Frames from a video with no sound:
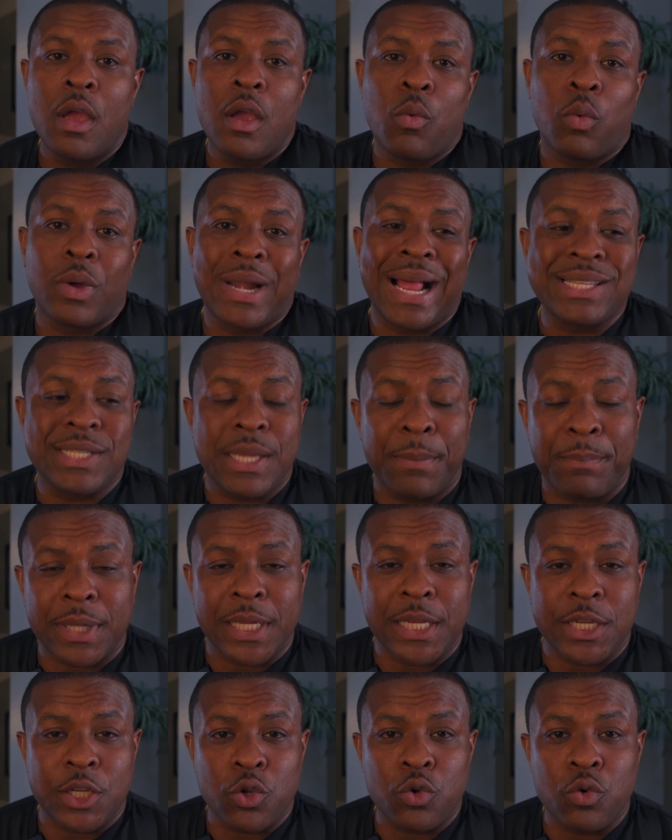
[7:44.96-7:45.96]
what I
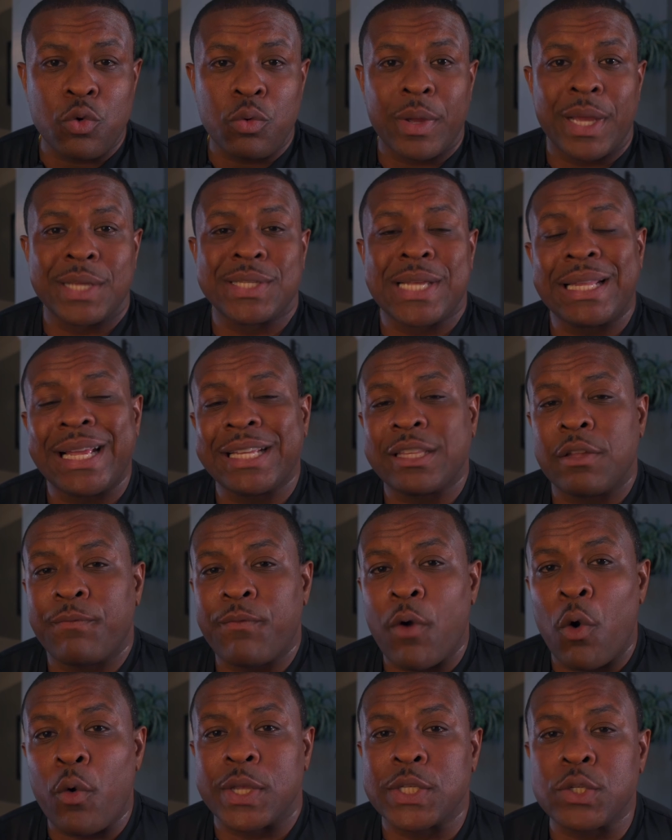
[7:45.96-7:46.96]
typically do is I like to
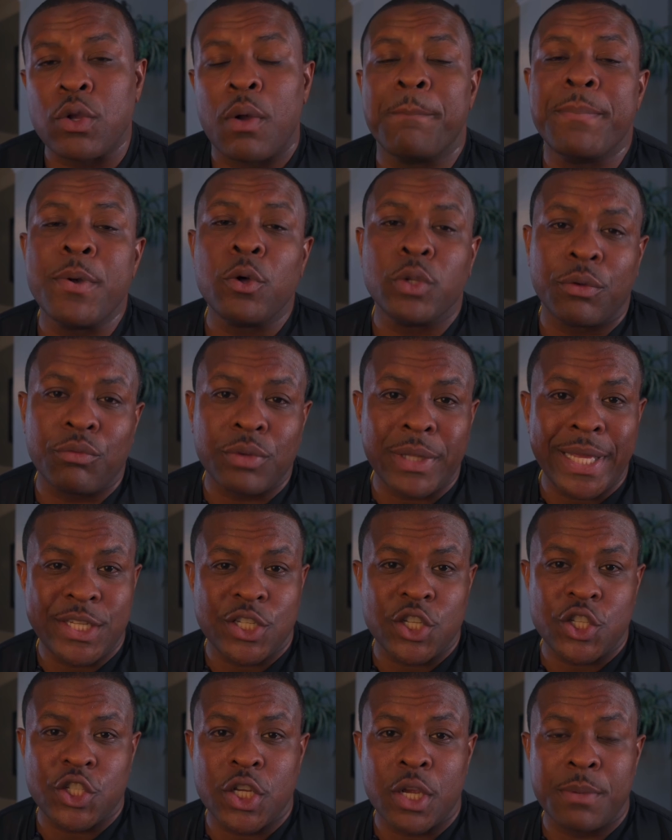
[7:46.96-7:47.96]
focus on building
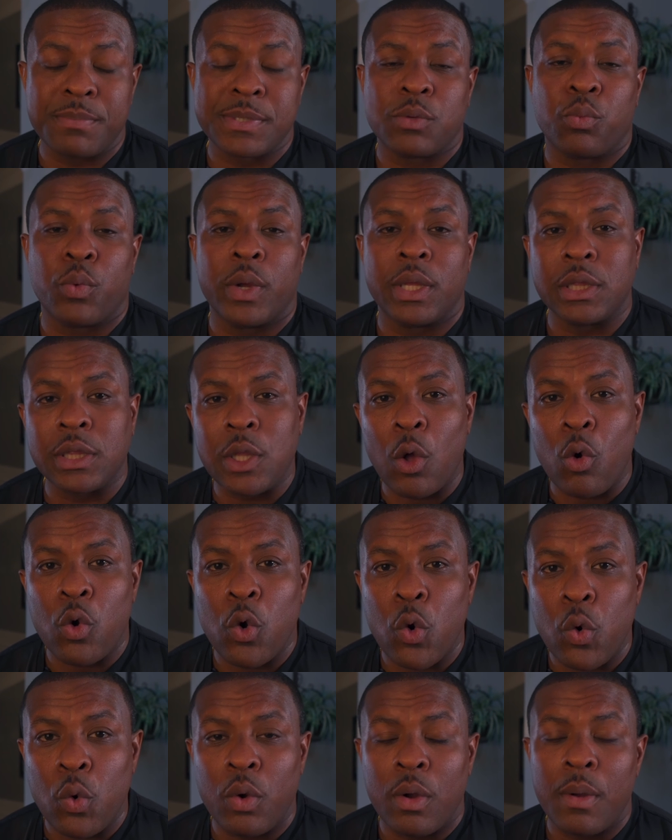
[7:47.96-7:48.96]
relationships with
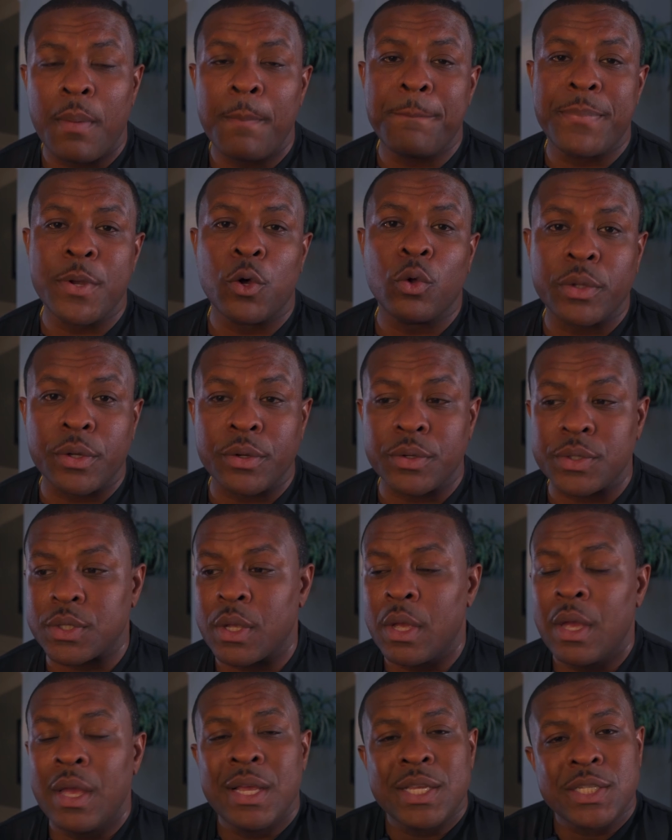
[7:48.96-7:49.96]
local builders.
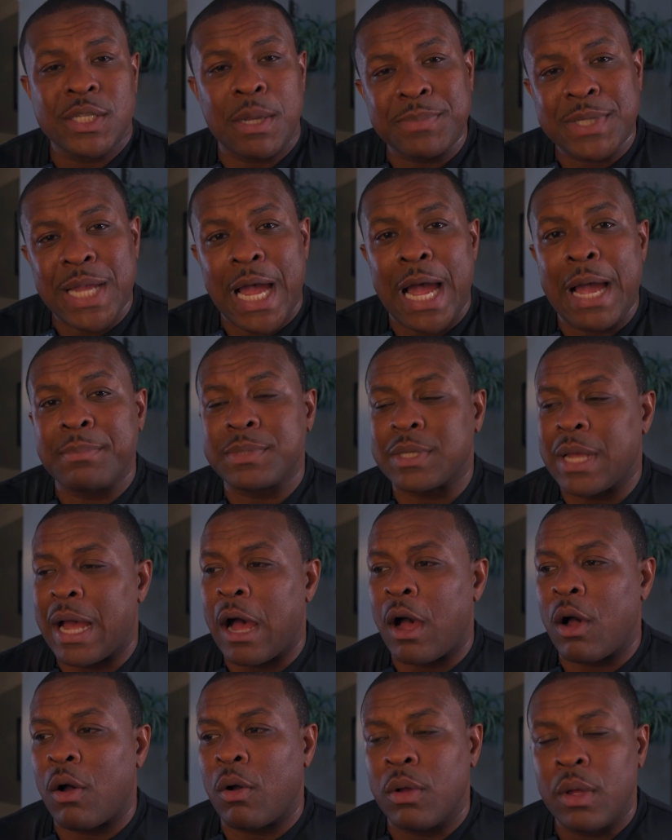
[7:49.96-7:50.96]
Sometimes
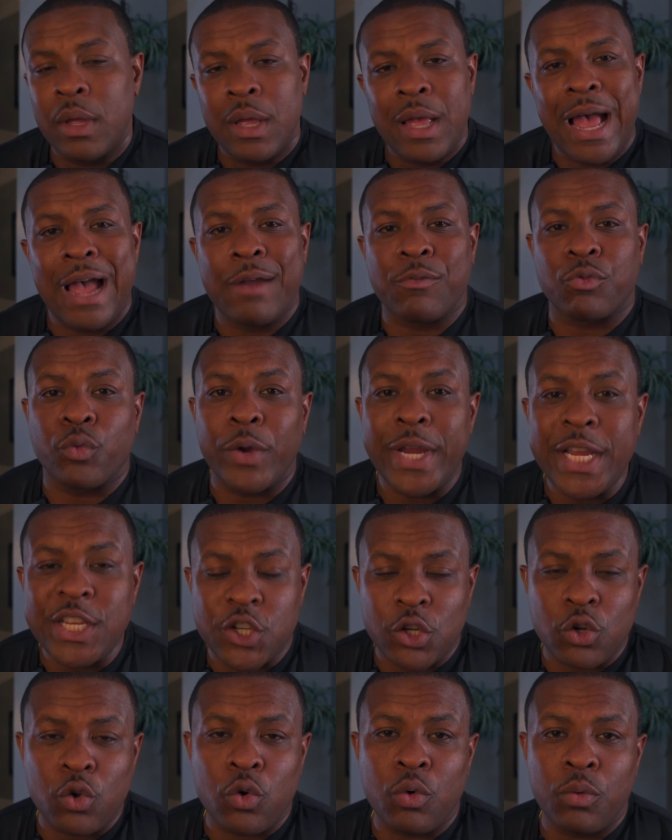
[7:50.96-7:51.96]
I'll have
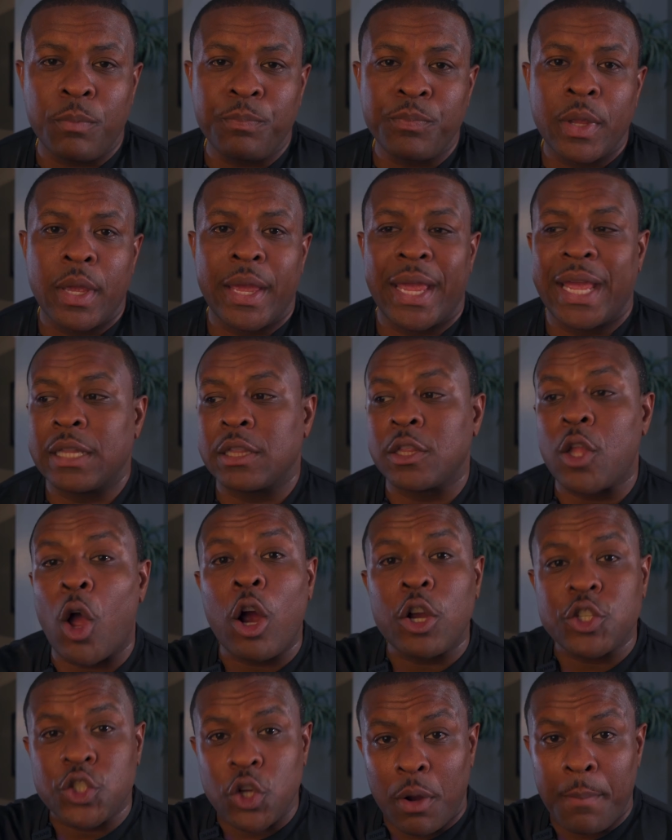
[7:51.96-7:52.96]
regional and
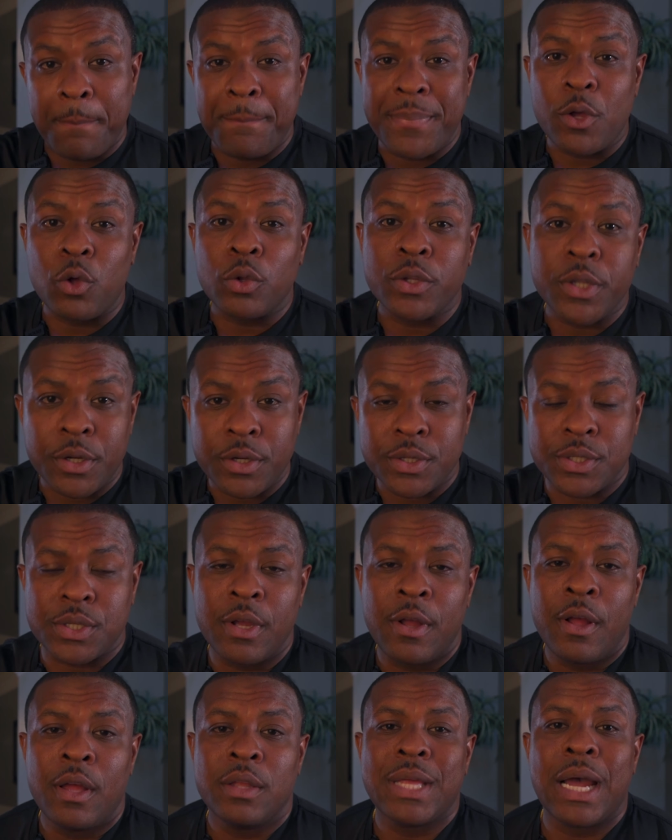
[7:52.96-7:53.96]
larger builders
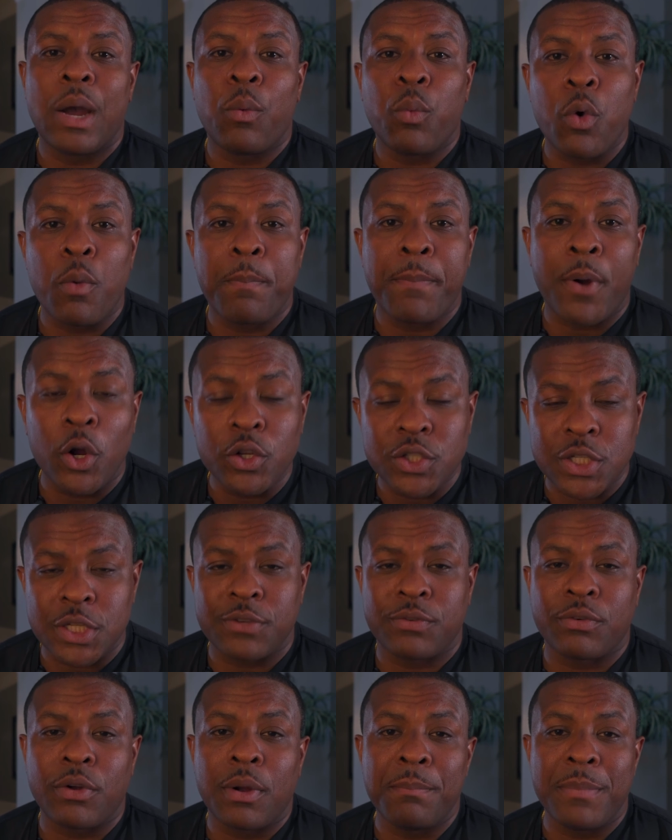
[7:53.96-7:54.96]
that will purchase
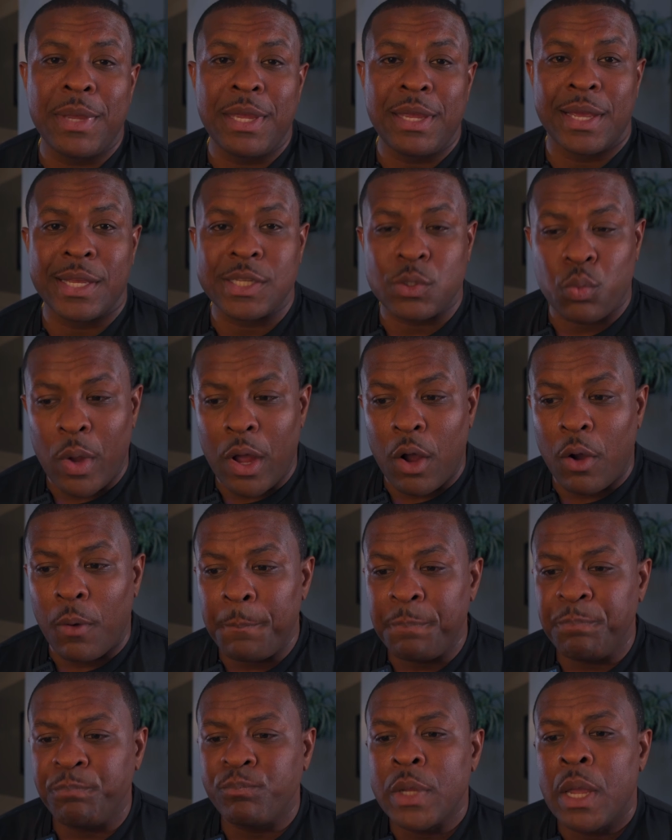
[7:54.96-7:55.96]
from me as
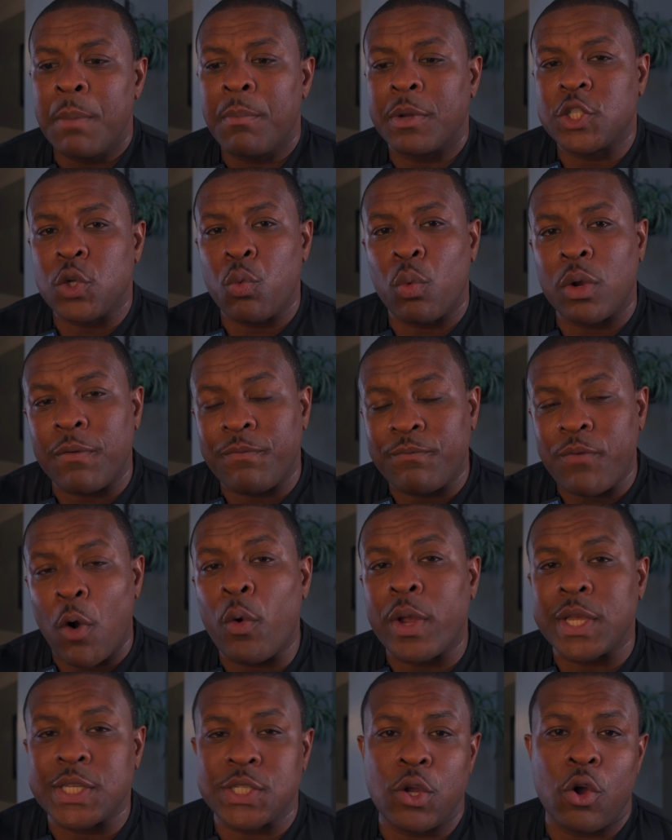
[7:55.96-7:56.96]
well. But you want to
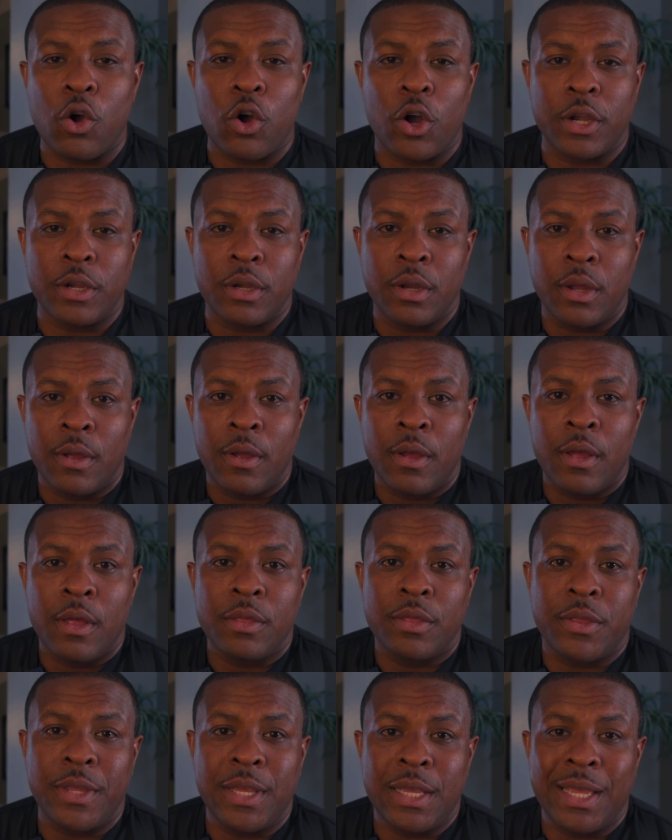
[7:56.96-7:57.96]
focus on
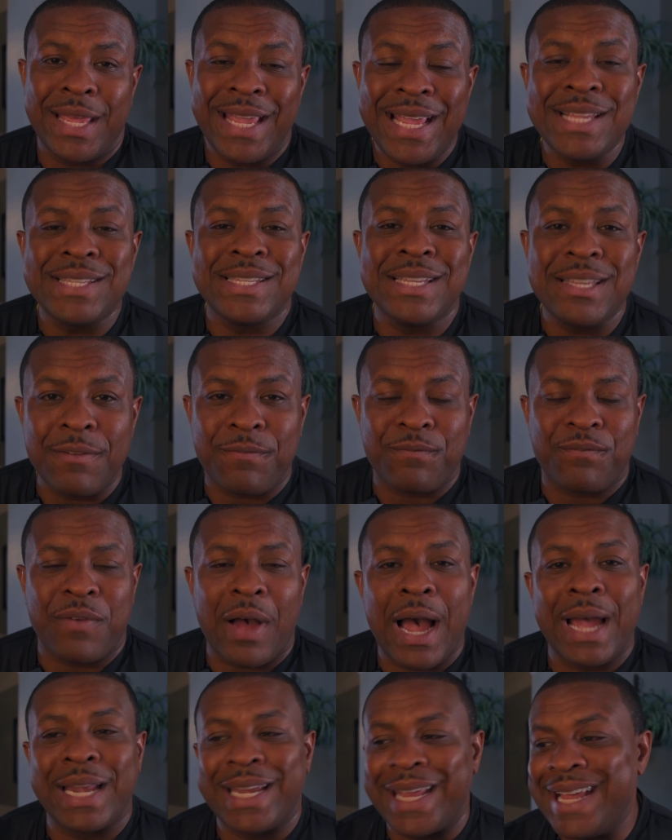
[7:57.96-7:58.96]
the easy to
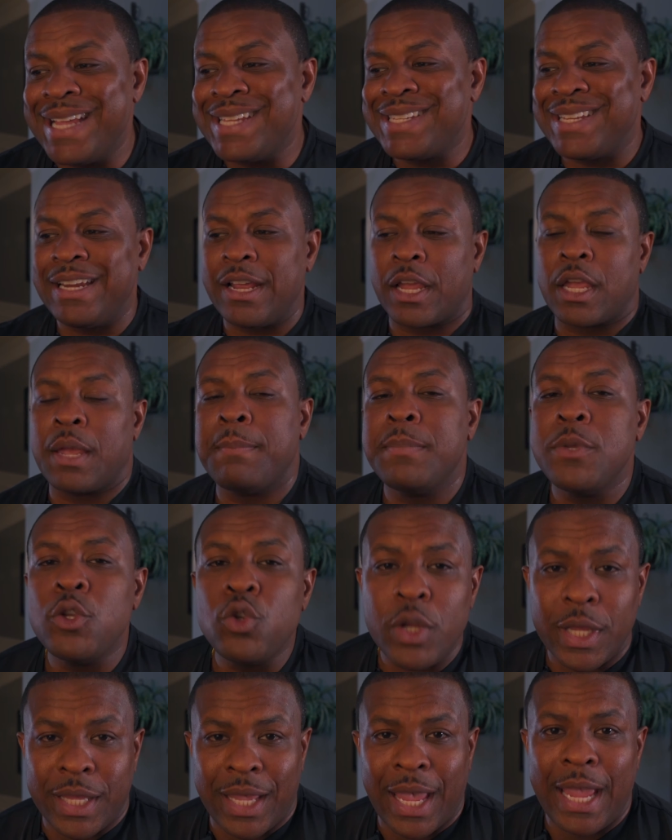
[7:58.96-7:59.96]
find, easy to
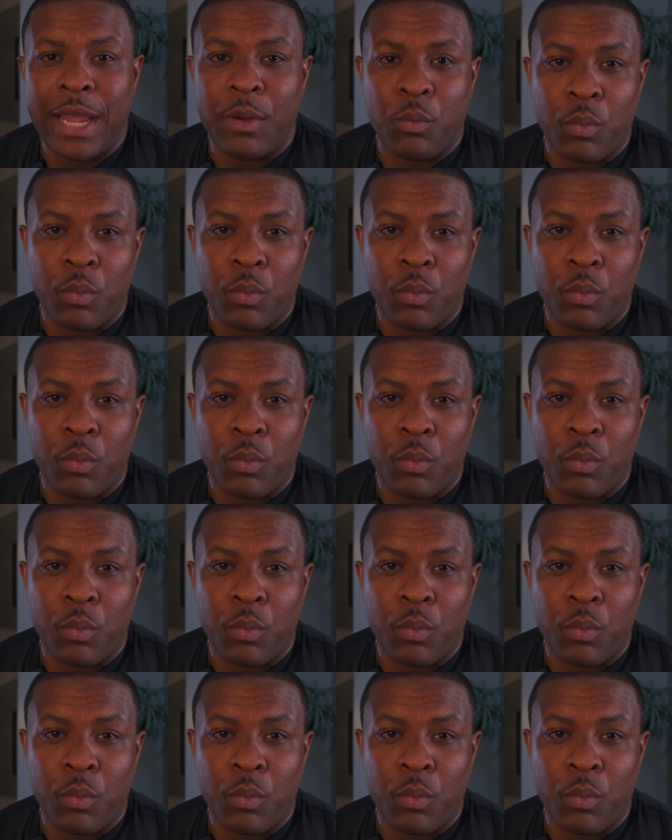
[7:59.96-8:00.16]
communicate